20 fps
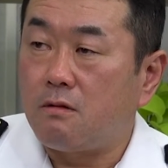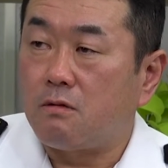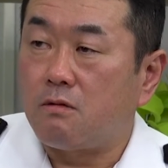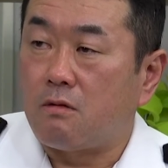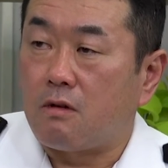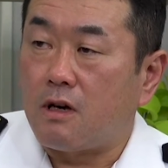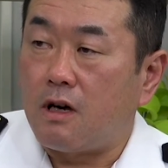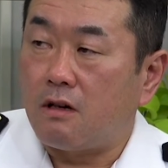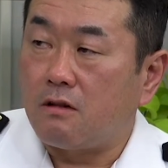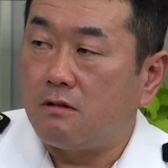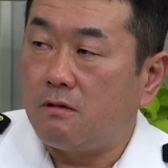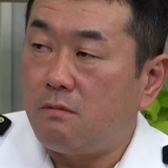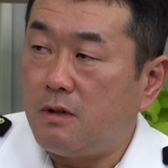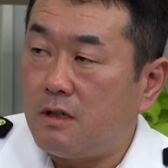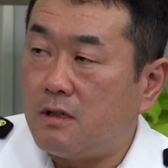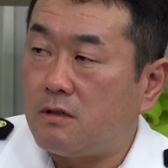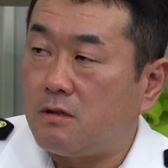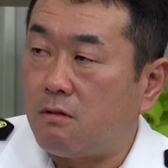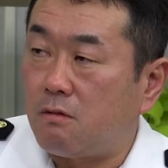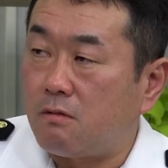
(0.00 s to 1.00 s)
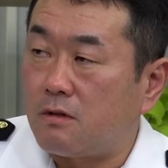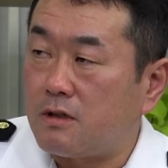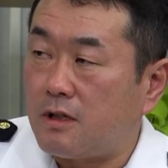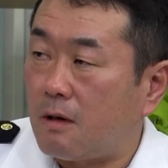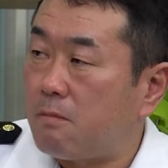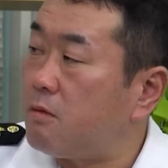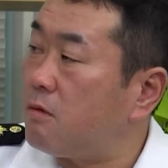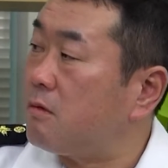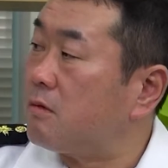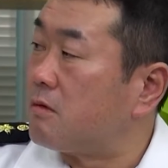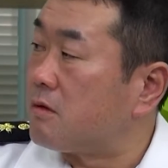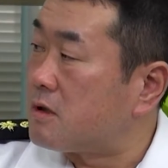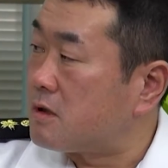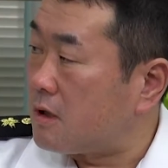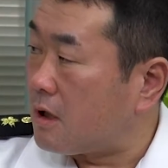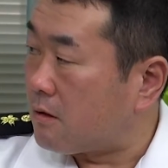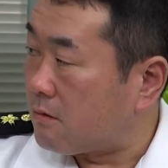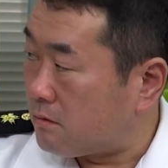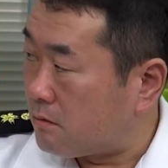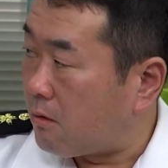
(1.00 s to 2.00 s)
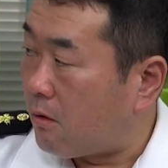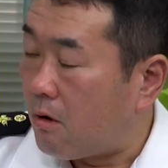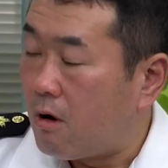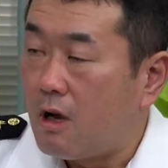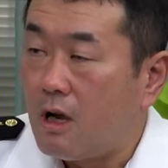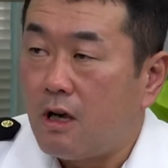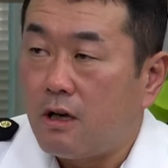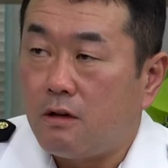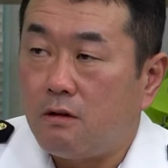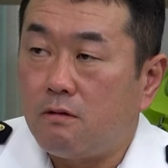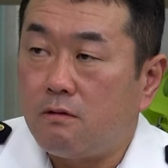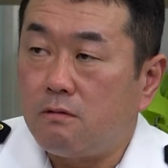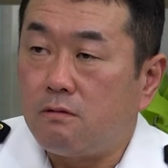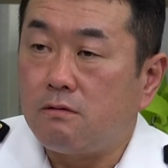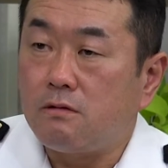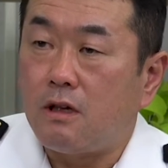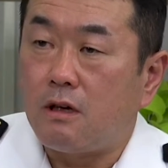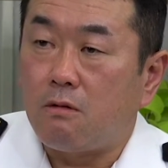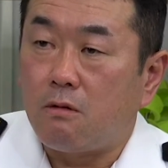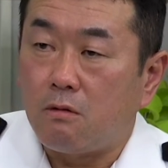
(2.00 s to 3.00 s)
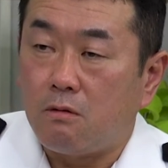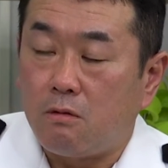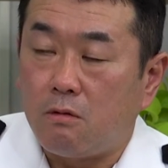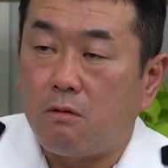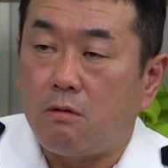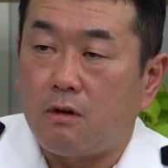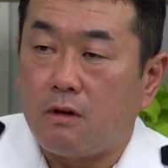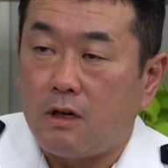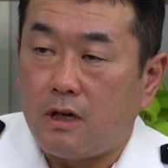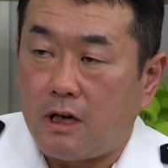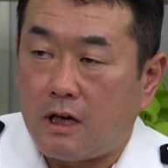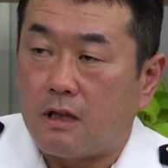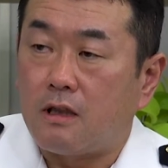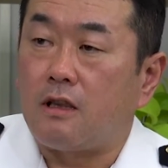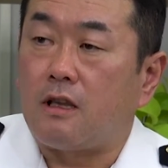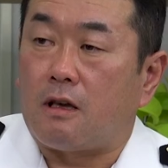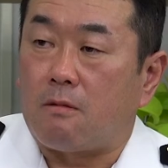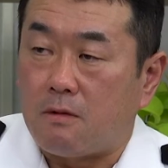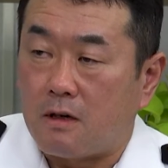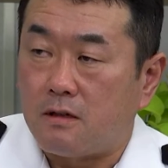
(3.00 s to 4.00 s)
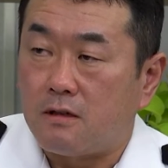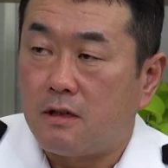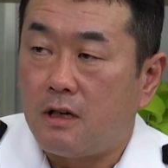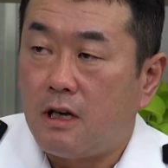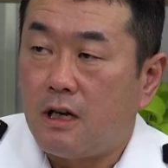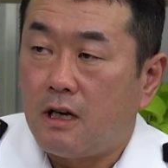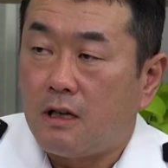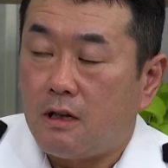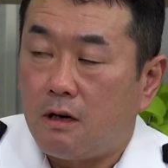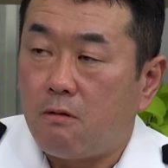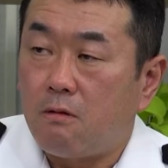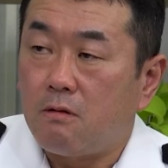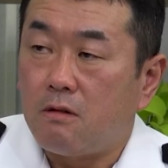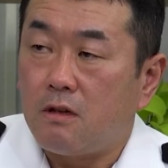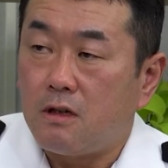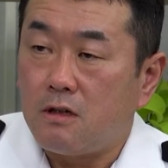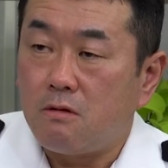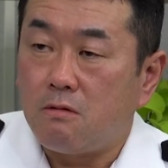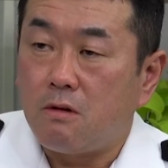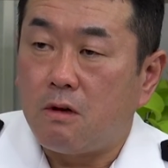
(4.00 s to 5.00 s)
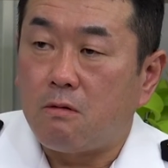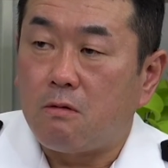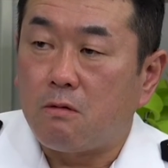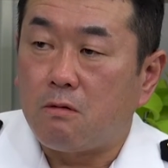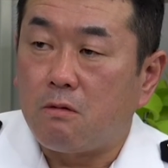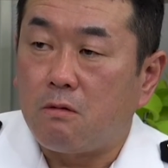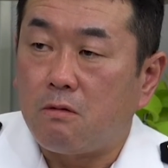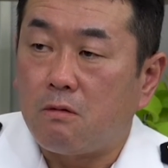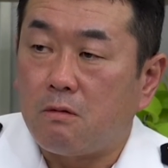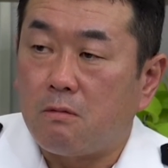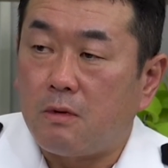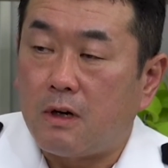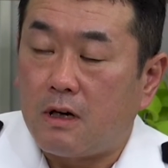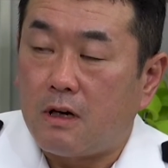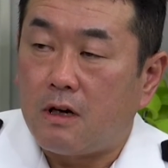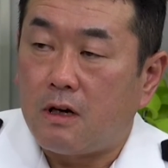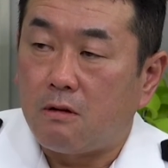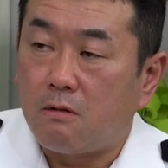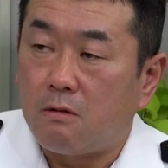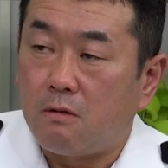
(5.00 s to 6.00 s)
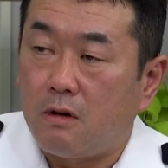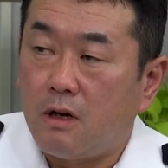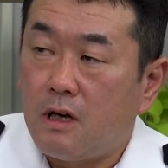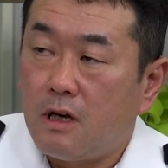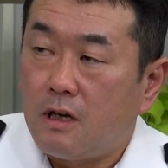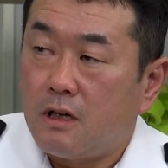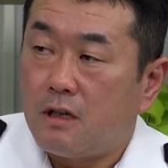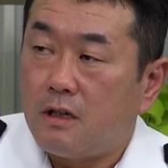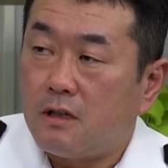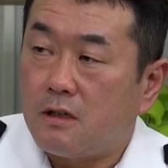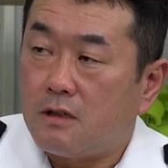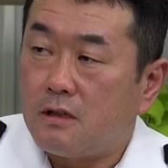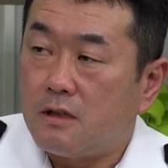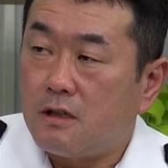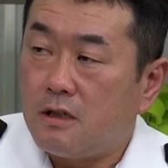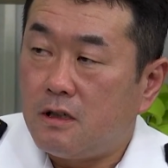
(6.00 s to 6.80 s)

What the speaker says: states using their own asset to support the nuclear mission. That is what they do. And similarly,